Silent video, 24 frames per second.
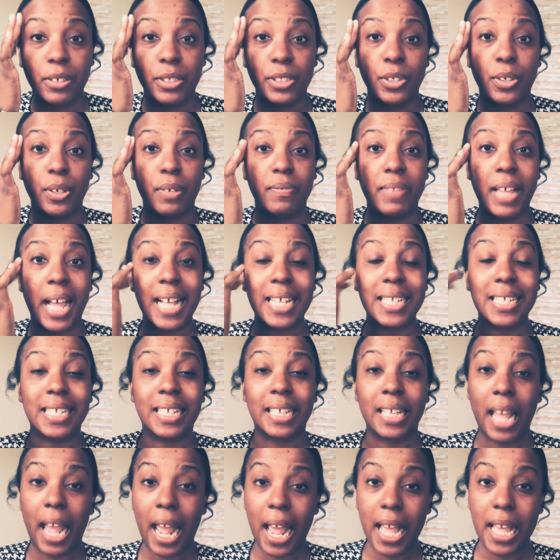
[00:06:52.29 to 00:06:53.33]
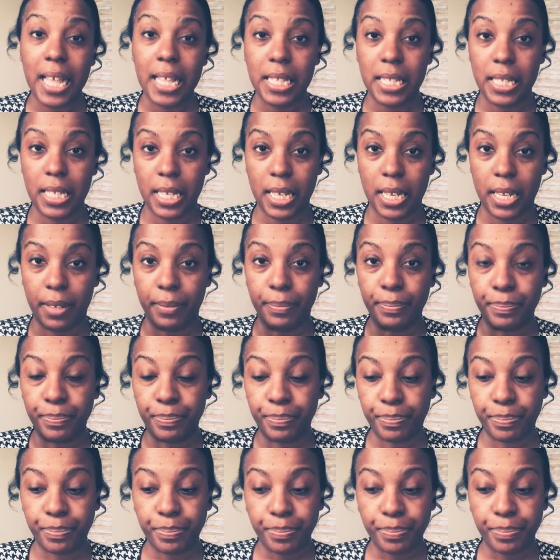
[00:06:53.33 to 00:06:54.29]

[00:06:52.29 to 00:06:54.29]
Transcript: So if that's the case, then